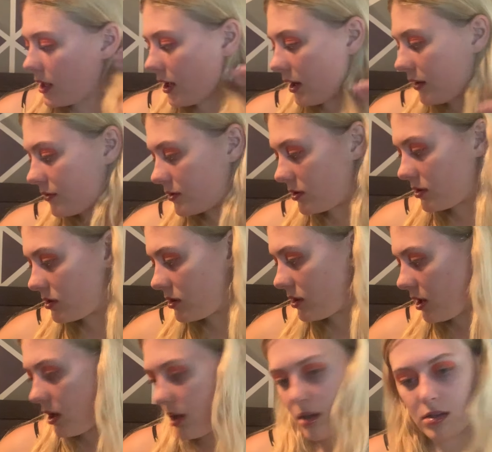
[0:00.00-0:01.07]
After
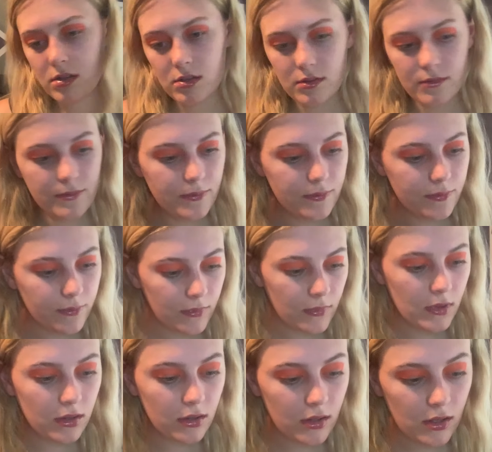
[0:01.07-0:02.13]

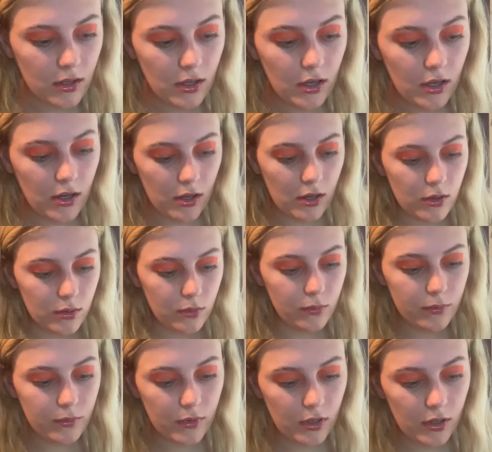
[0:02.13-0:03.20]
that,
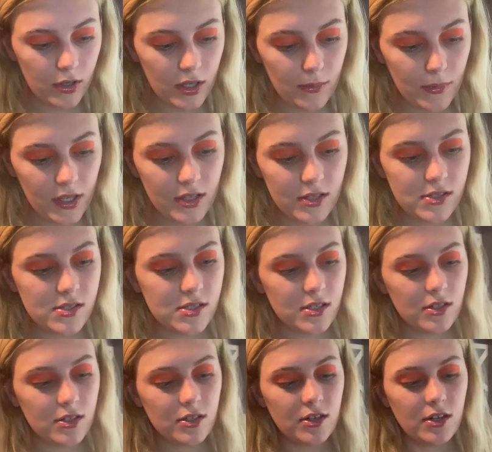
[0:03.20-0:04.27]
I'll get my
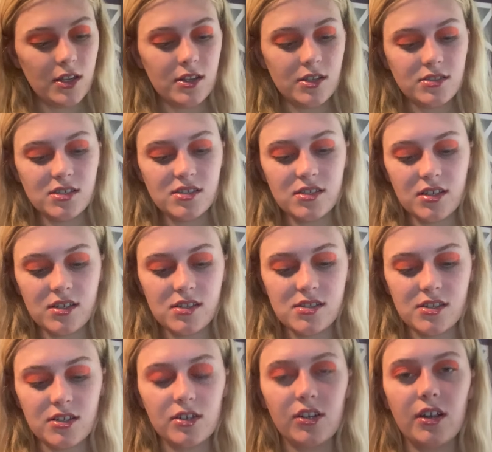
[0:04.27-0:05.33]
concealer, and this is the
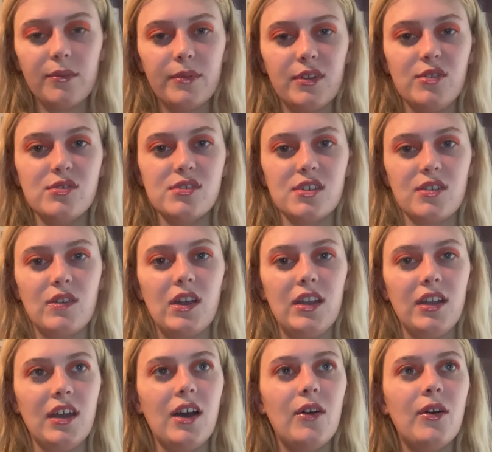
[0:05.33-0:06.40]
concealer I've been using right
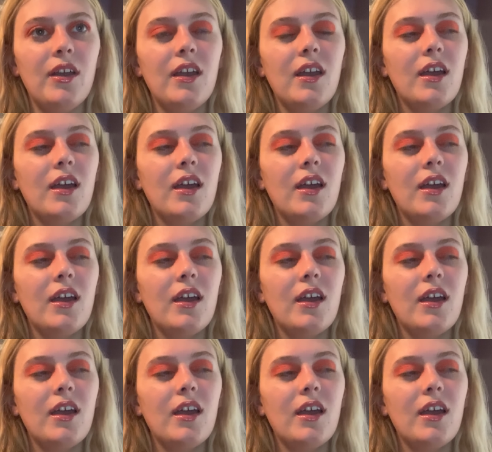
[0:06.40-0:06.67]
now.